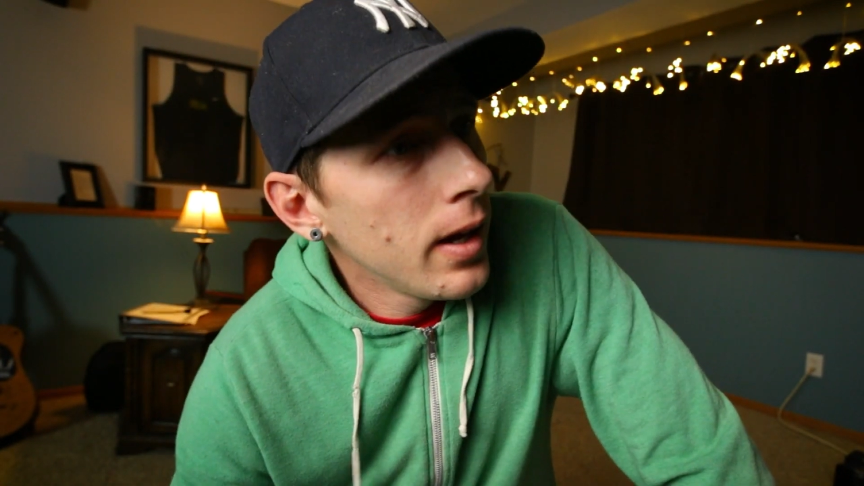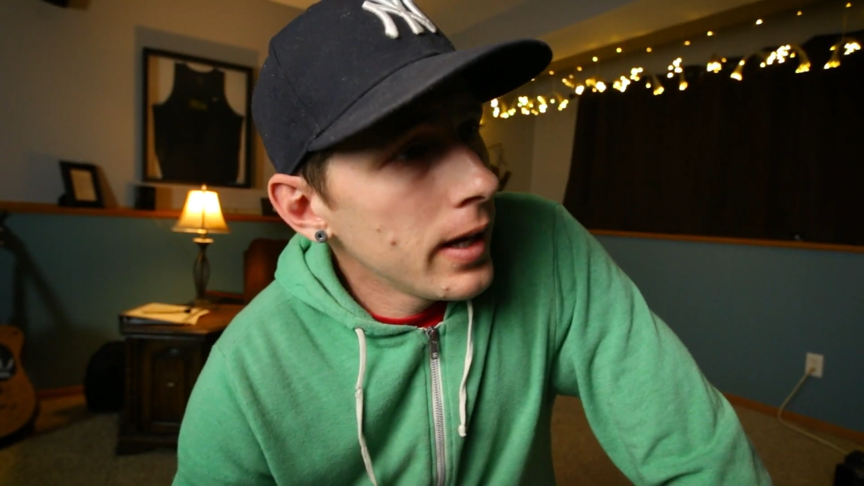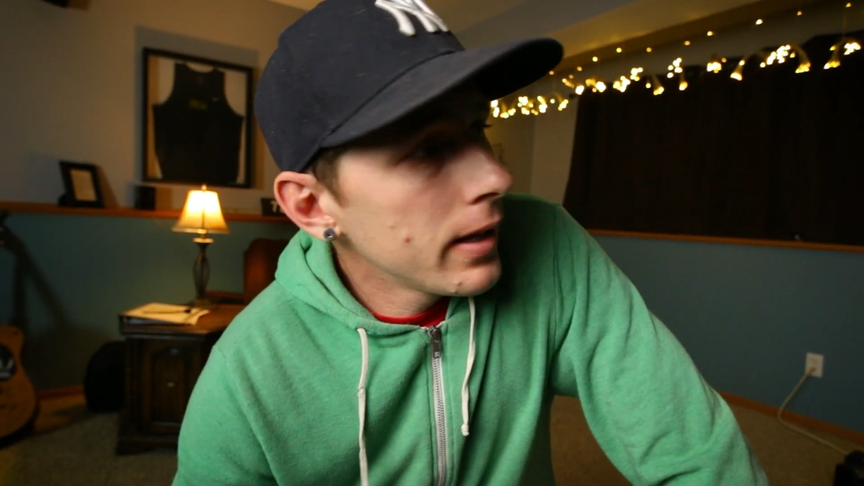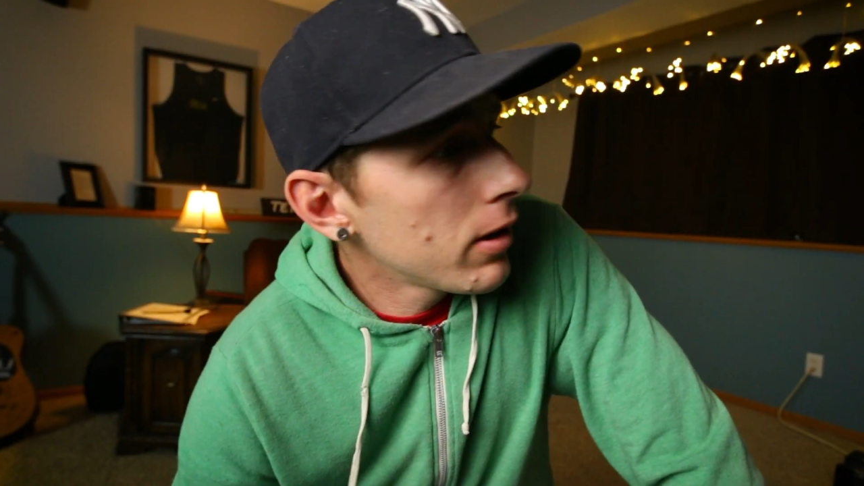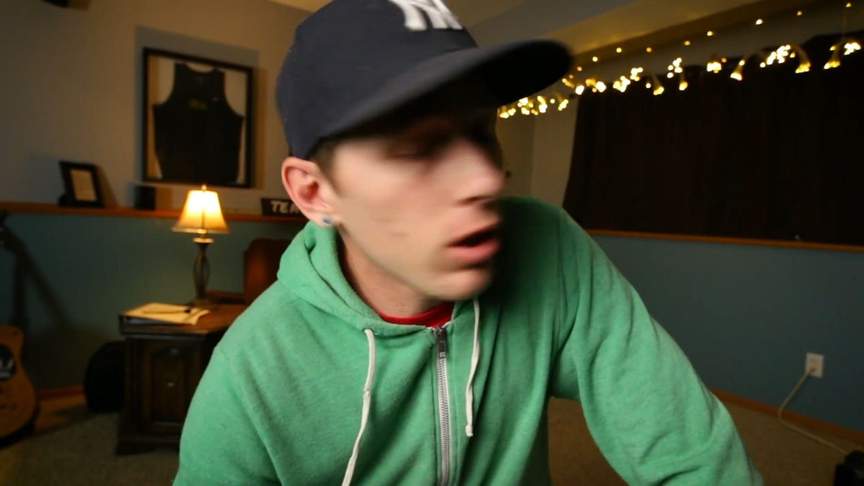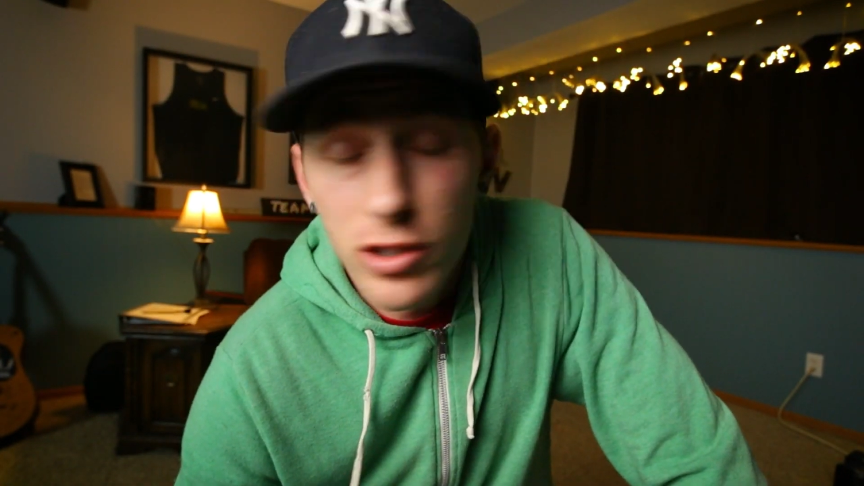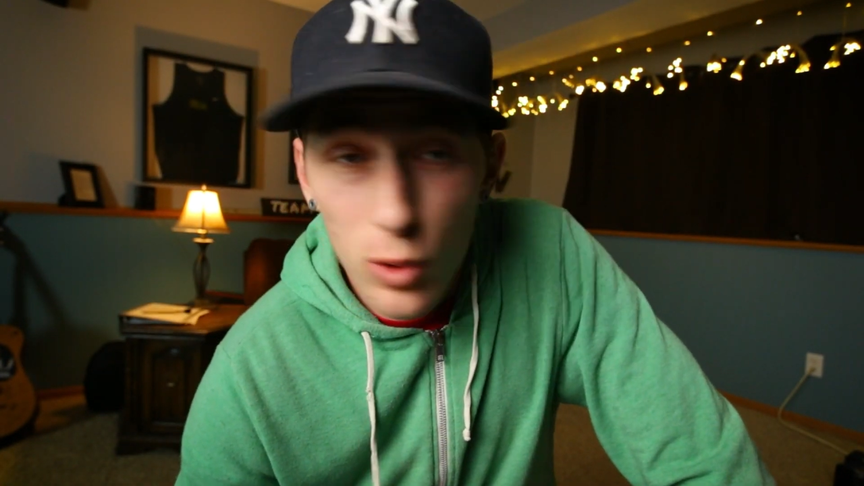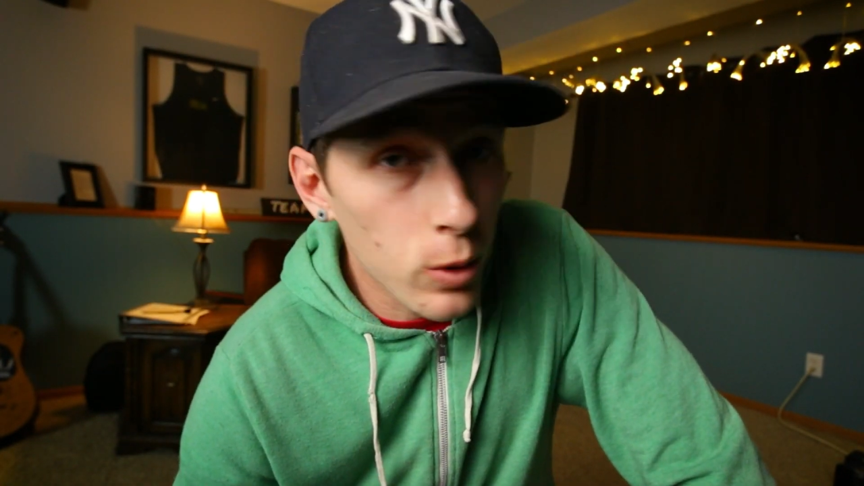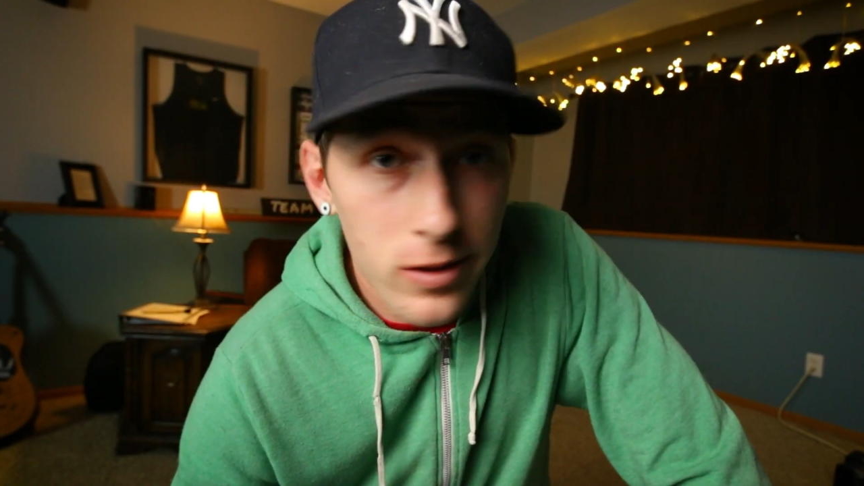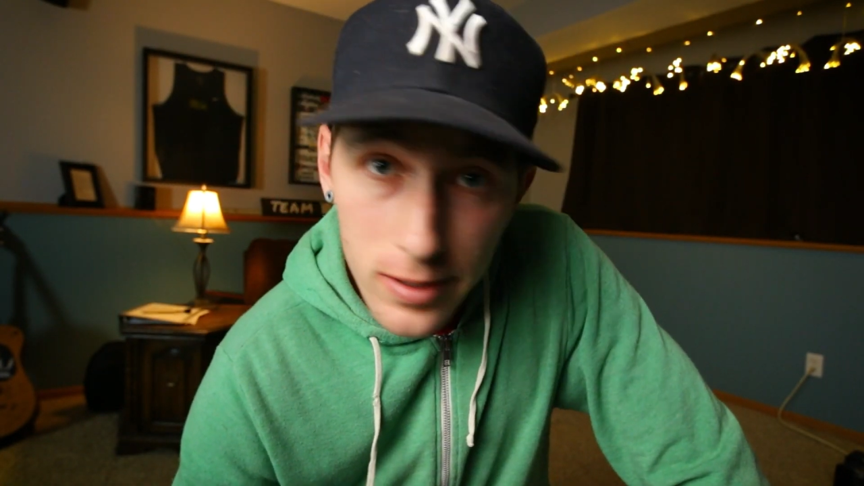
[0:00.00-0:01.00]
and all
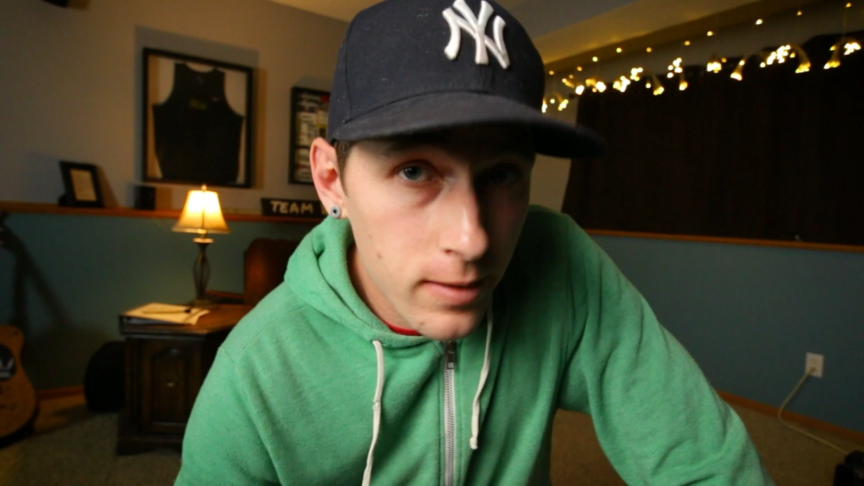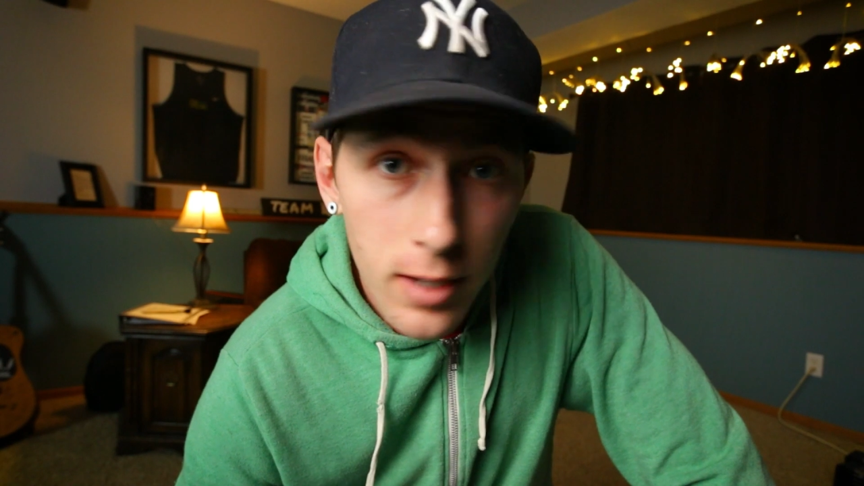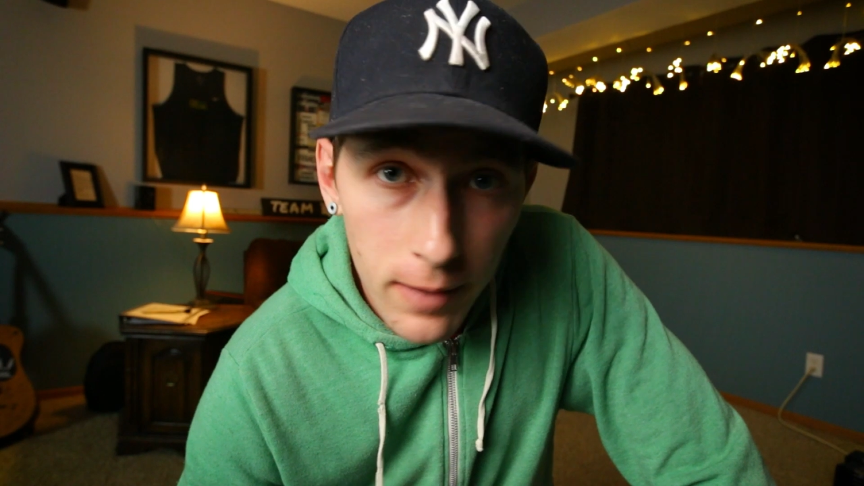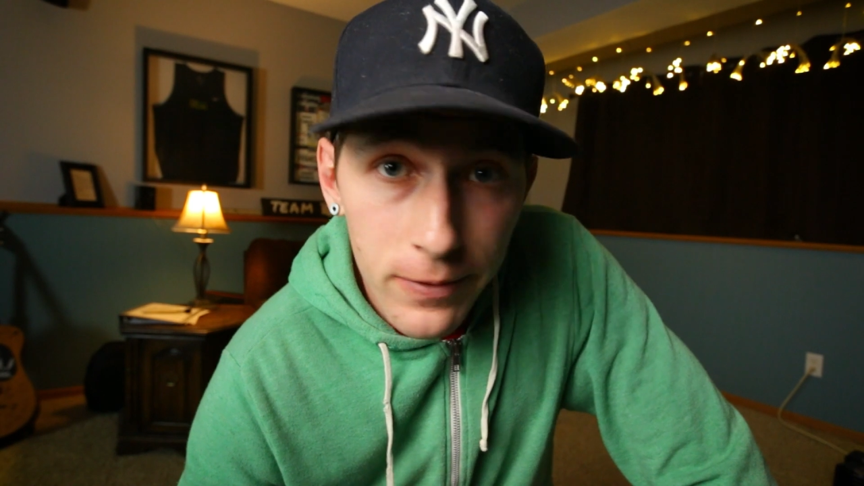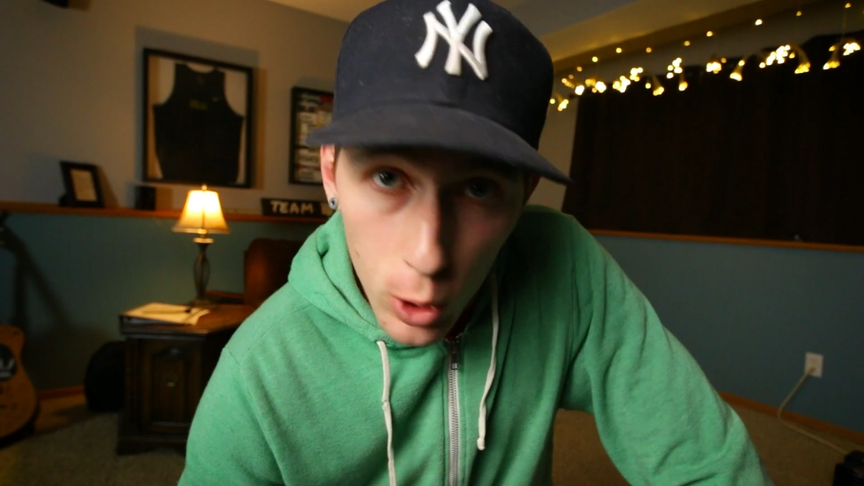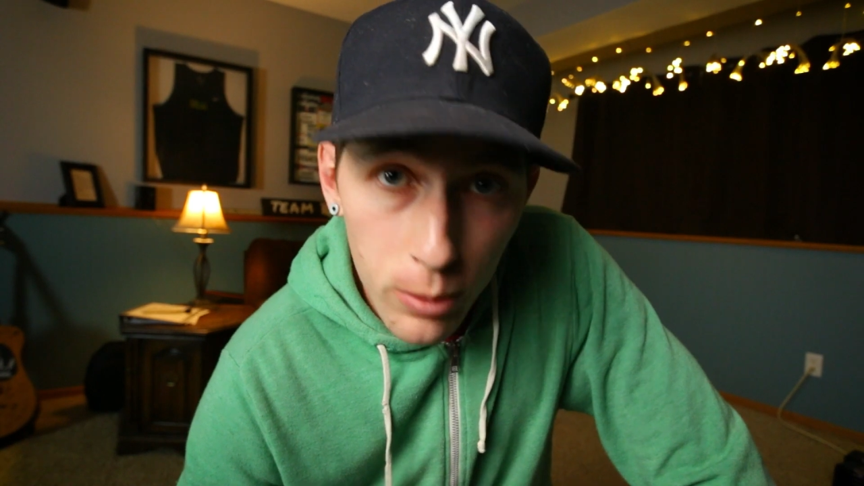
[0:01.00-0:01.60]
sorts of stuff.